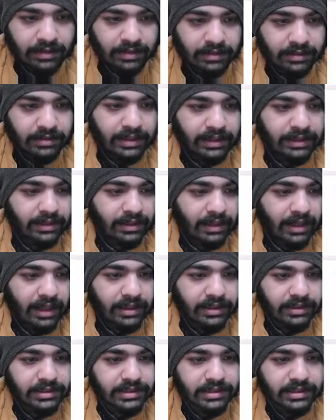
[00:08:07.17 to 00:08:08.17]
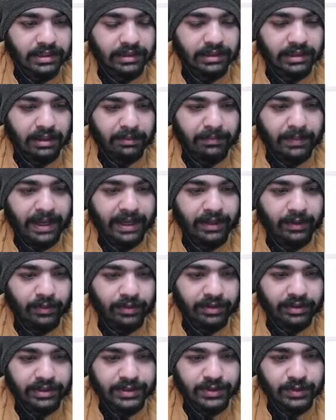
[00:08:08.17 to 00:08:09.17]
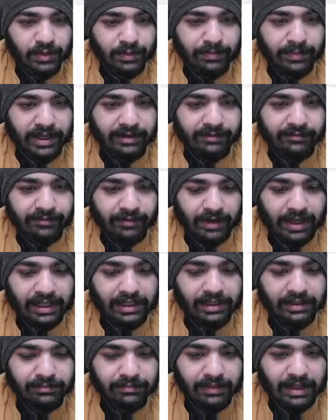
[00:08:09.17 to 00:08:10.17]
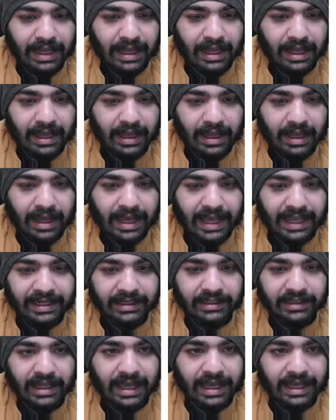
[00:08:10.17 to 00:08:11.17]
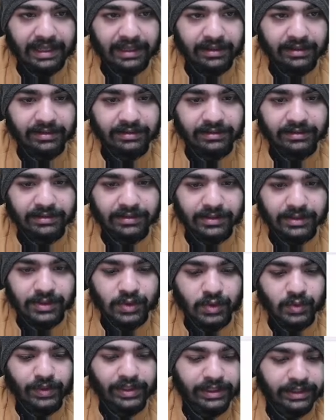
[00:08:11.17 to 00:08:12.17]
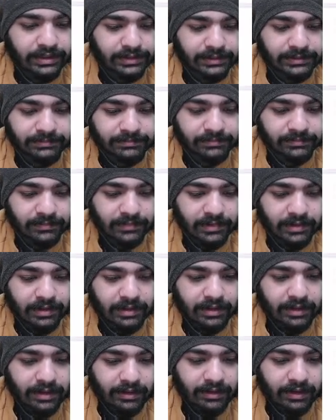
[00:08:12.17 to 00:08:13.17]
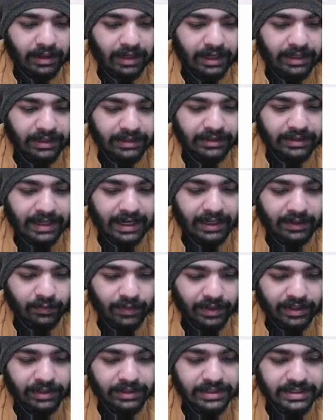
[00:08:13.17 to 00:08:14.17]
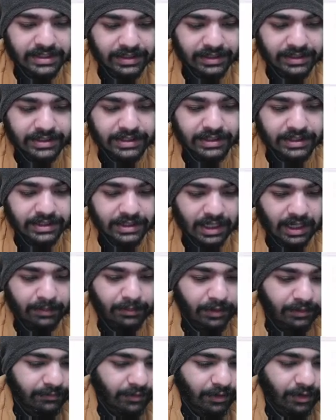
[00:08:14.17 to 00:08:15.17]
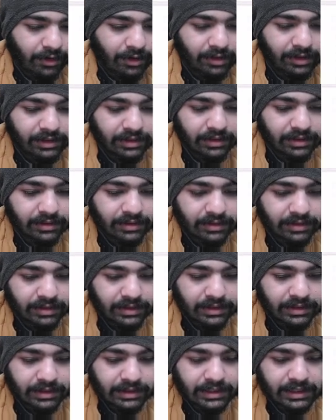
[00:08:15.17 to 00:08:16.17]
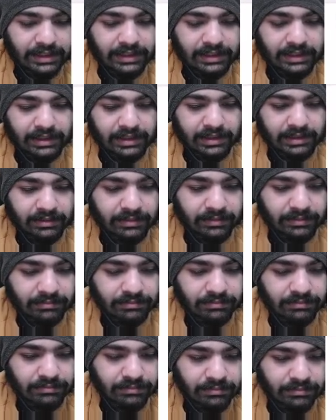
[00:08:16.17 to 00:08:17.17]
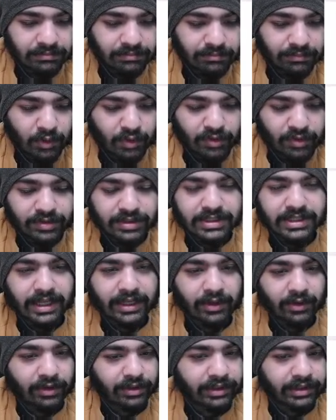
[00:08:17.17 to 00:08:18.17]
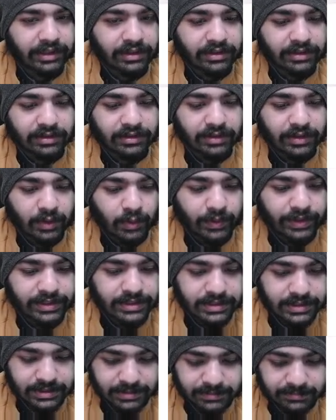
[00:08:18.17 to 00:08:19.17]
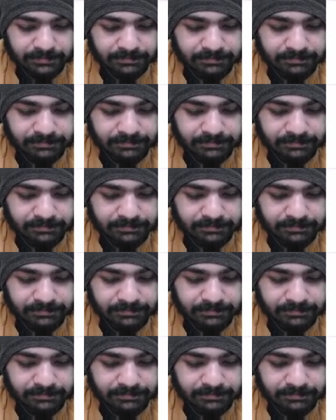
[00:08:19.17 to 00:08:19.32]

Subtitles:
Then last, dabei untersucht man vor allem eineige Zwillinge. Under that one researches above all the monozygotic twins.